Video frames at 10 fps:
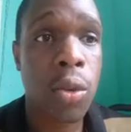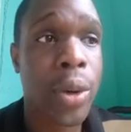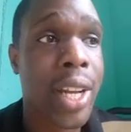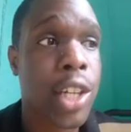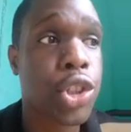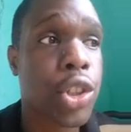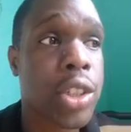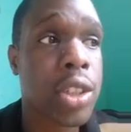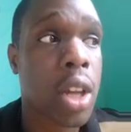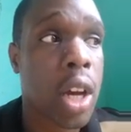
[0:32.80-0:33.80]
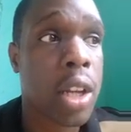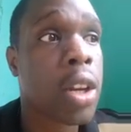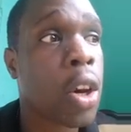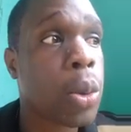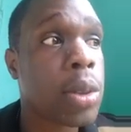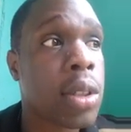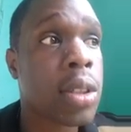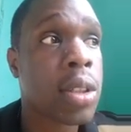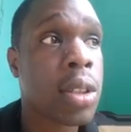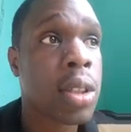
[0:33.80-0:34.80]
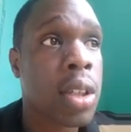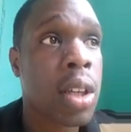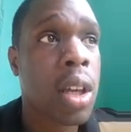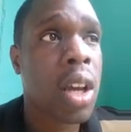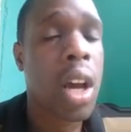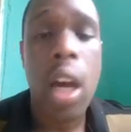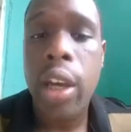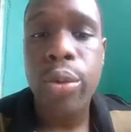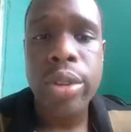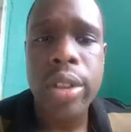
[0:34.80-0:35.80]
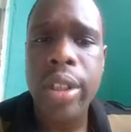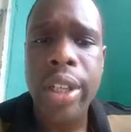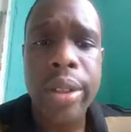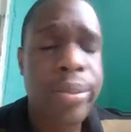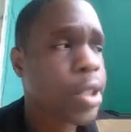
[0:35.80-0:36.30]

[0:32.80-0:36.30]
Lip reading: when I just started out, I would say